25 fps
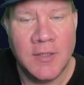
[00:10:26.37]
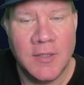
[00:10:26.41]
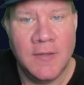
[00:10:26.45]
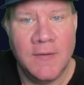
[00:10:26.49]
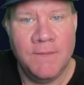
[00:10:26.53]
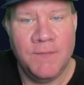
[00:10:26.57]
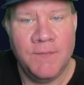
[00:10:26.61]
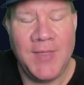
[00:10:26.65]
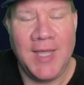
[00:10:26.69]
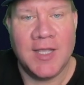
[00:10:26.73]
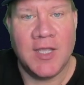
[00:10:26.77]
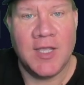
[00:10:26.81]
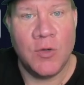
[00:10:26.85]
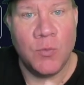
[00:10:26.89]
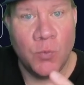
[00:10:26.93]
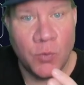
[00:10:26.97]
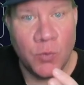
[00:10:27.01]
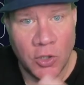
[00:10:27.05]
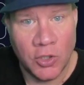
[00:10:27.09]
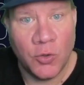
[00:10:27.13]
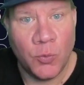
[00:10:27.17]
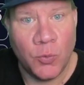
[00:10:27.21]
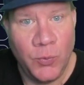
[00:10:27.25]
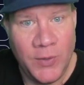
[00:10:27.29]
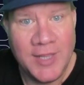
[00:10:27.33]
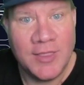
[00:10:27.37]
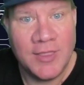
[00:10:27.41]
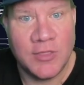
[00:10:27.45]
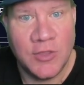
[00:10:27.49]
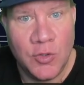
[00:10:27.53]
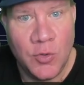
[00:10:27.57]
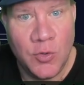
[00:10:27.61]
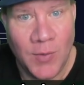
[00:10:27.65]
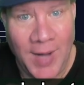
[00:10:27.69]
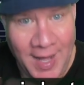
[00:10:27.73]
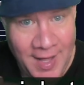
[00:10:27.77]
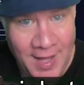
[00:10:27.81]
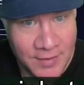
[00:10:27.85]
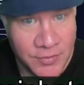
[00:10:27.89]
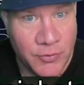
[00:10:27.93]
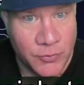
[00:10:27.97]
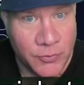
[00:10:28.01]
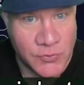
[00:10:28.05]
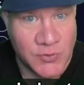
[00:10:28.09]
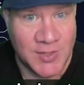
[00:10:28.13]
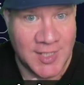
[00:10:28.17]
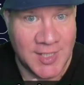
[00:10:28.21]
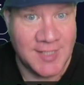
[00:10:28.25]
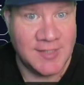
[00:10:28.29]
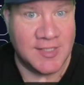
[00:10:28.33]
that can work with you on
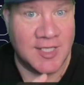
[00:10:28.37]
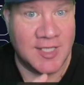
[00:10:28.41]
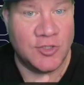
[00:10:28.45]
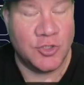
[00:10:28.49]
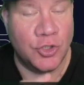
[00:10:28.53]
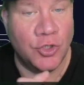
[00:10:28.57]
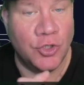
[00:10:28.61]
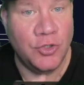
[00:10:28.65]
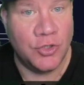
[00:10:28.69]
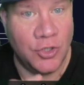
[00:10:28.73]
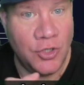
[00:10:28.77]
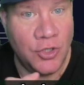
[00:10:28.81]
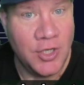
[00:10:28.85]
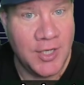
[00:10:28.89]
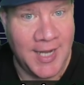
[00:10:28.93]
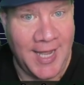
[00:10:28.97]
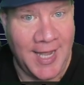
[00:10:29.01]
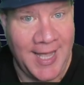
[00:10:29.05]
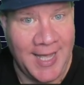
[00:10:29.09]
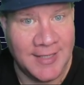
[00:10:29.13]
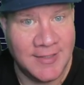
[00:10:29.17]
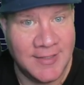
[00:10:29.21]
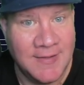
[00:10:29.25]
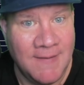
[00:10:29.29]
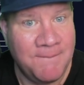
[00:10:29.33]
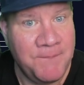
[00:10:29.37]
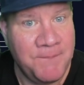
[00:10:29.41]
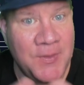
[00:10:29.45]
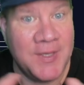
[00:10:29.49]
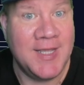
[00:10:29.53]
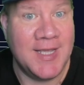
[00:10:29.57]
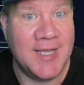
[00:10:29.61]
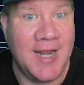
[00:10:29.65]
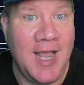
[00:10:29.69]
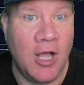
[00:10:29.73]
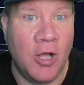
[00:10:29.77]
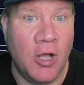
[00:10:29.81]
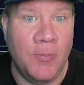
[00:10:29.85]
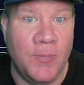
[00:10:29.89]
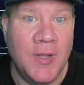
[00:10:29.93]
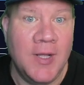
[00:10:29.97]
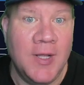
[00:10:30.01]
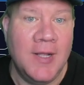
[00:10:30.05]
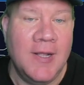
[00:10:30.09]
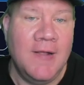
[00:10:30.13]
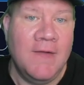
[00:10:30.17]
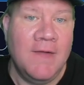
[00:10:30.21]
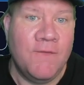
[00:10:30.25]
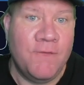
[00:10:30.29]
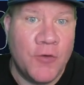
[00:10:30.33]
those things that you're good at and can help
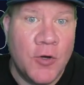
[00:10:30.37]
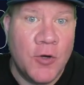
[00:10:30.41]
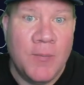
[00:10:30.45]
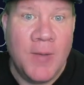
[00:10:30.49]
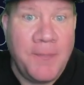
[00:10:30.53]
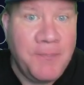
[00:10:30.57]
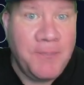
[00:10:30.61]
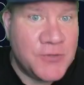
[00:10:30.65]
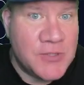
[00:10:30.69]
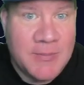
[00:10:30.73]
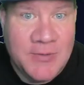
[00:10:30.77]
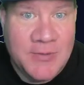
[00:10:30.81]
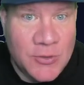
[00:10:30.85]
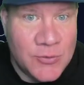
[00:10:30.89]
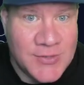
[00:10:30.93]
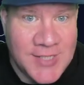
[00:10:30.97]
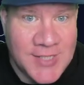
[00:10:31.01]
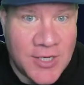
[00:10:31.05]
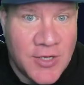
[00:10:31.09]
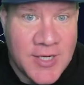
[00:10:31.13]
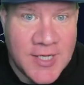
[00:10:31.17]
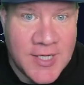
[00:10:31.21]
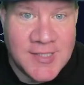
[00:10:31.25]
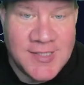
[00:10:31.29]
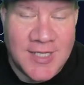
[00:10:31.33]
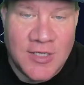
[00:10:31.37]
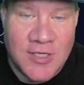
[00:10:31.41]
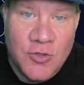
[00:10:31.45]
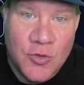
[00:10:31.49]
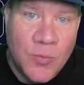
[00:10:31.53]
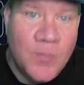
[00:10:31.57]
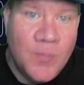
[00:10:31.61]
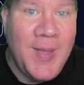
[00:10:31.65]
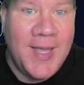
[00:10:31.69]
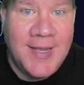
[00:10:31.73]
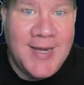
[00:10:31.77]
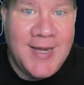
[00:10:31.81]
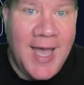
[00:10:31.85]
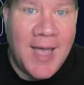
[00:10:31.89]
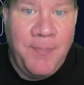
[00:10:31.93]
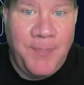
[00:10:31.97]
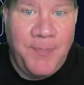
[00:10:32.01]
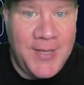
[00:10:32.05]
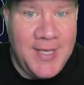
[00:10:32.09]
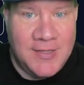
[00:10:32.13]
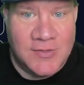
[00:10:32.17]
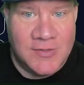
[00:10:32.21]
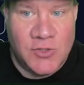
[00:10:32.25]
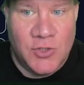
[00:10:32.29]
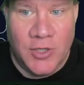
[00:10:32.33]
firm up some of those areas that you may not
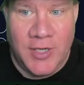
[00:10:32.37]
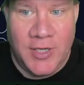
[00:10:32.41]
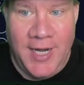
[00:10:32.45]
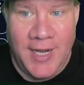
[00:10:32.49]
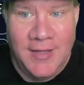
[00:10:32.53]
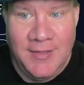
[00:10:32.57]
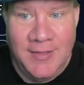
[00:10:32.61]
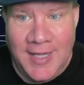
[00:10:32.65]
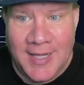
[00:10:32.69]
be as good at.